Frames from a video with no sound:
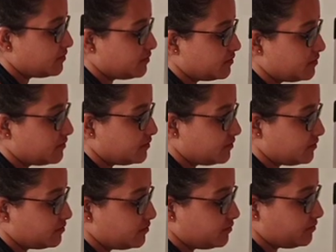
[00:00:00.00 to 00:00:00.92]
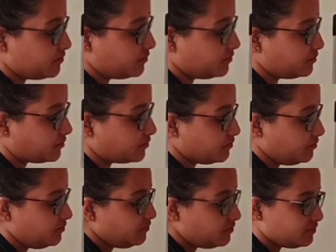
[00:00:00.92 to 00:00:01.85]

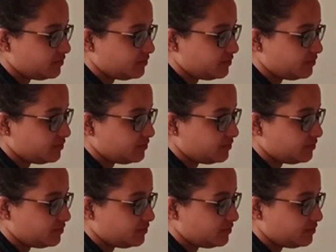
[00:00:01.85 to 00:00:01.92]
(no one is talking)